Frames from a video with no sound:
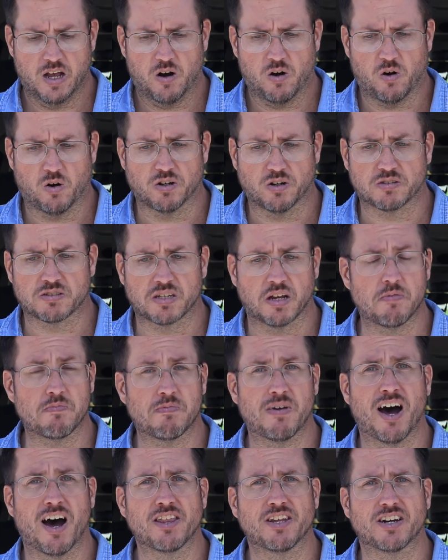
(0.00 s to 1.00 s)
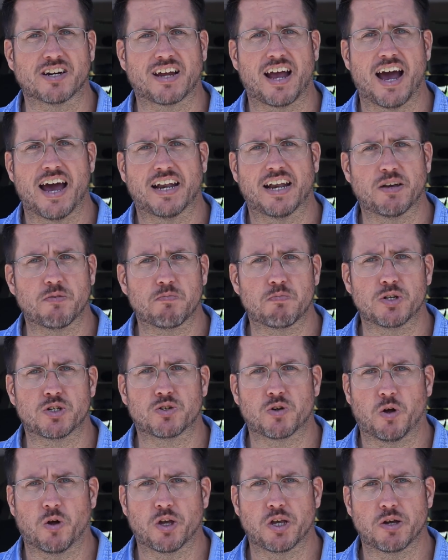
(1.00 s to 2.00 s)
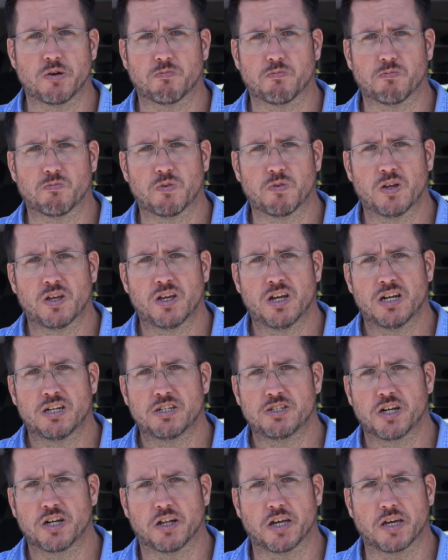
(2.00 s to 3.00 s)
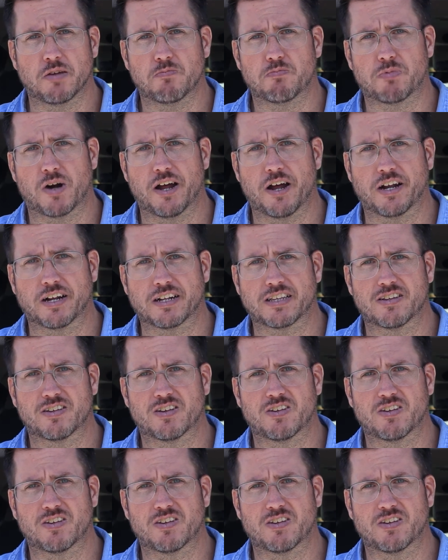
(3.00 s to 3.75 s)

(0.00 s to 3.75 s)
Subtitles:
or some other kind of petroleum jelly product,